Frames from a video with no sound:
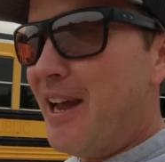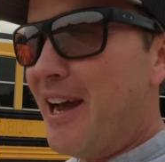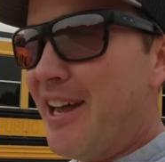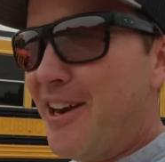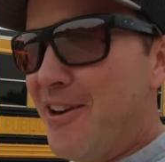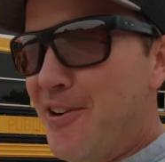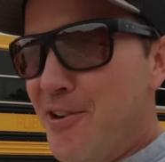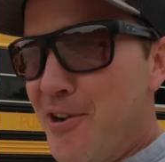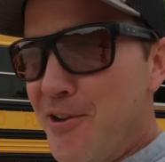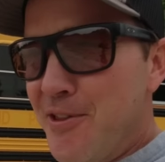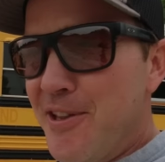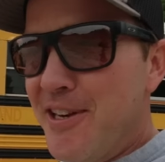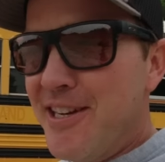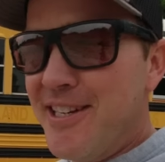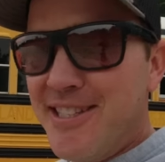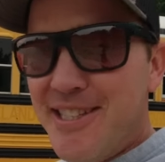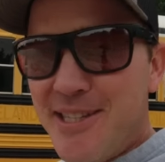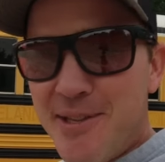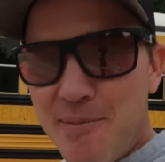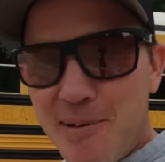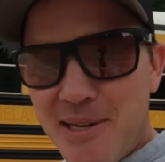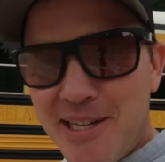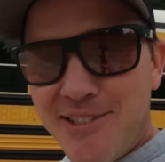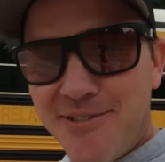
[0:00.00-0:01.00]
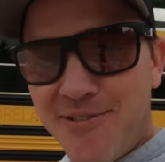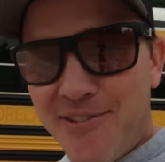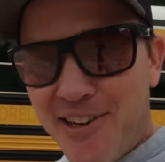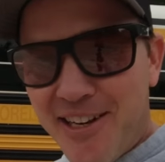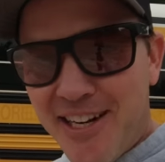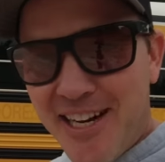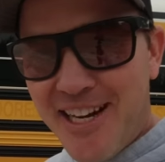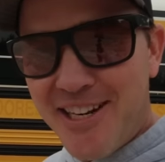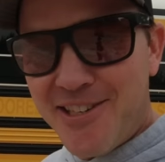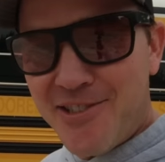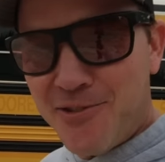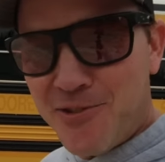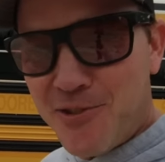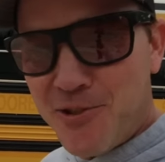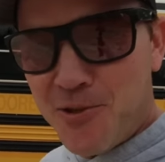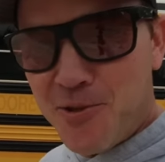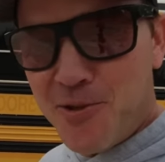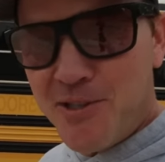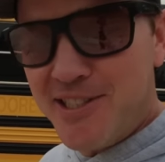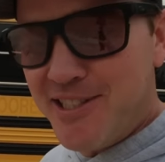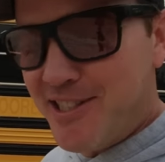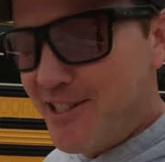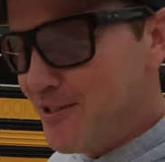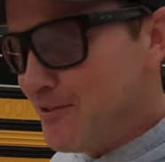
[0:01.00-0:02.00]
I don't know that it's the best financial
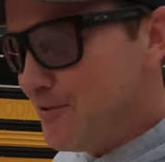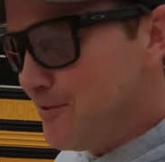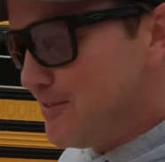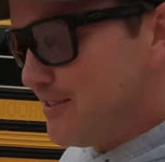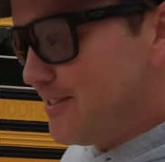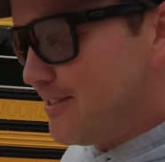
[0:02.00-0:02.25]
choice to do